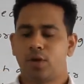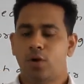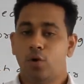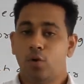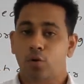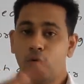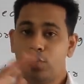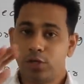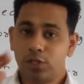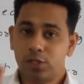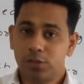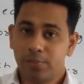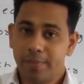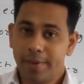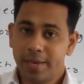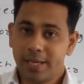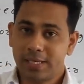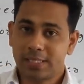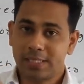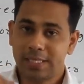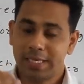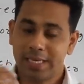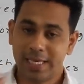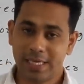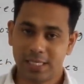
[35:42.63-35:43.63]
which makes
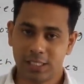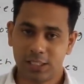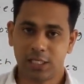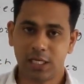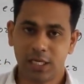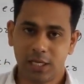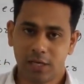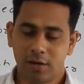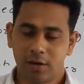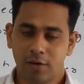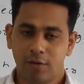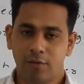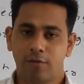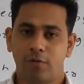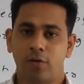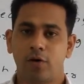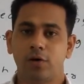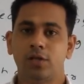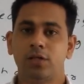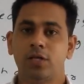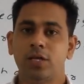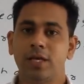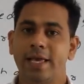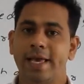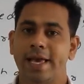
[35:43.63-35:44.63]
easy for
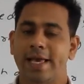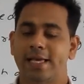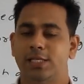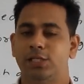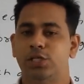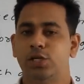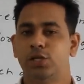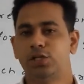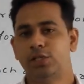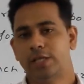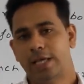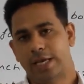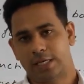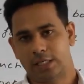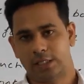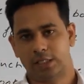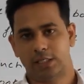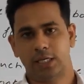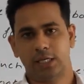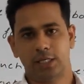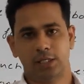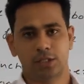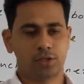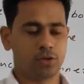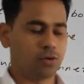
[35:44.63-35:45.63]
the gaseous
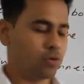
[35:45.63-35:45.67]
exchange.